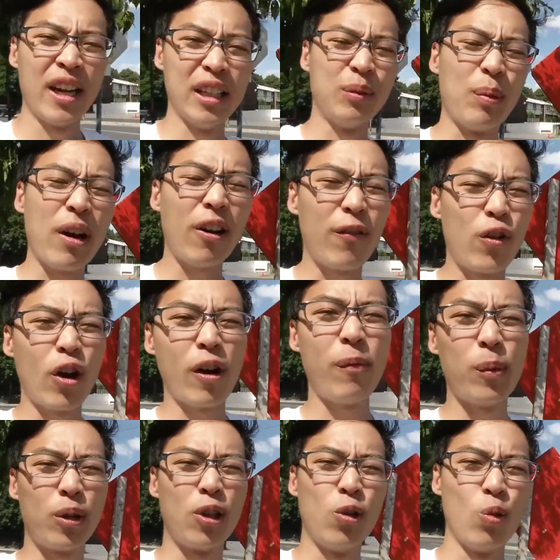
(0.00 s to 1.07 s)
It's better if you're
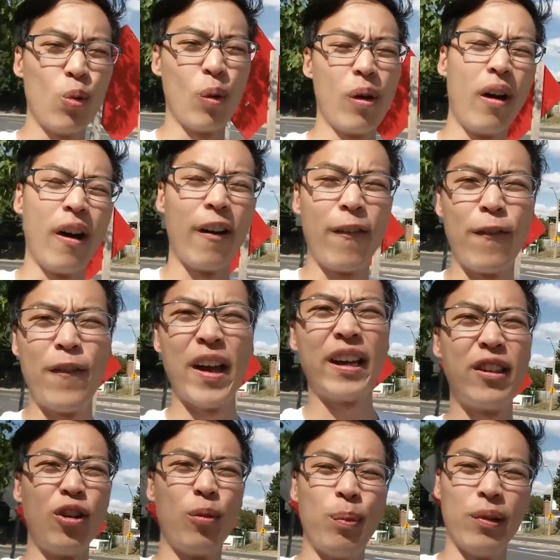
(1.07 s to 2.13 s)
able to
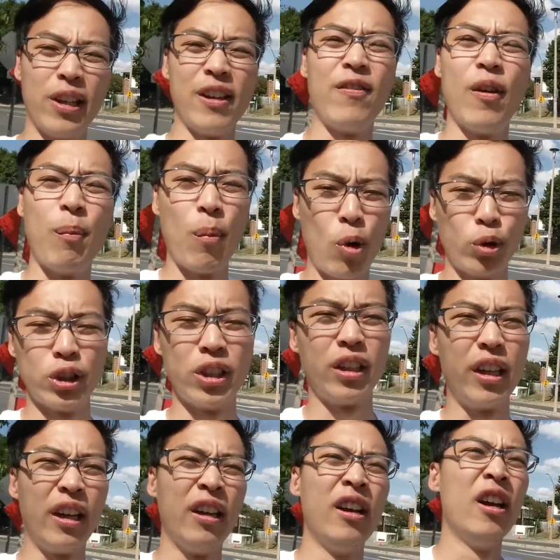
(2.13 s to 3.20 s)
affect your belief
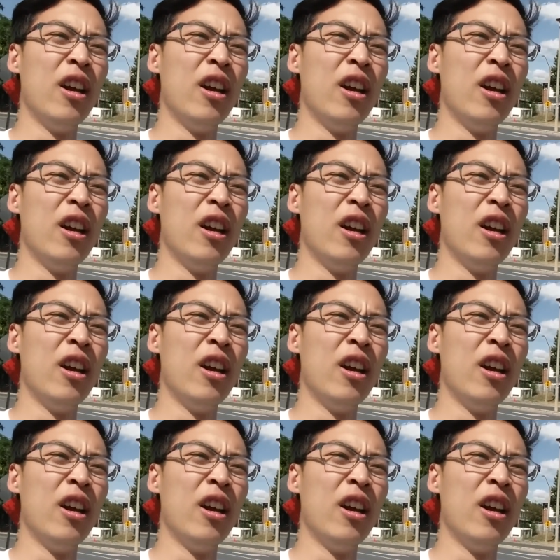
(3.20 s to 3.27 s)
emotionally.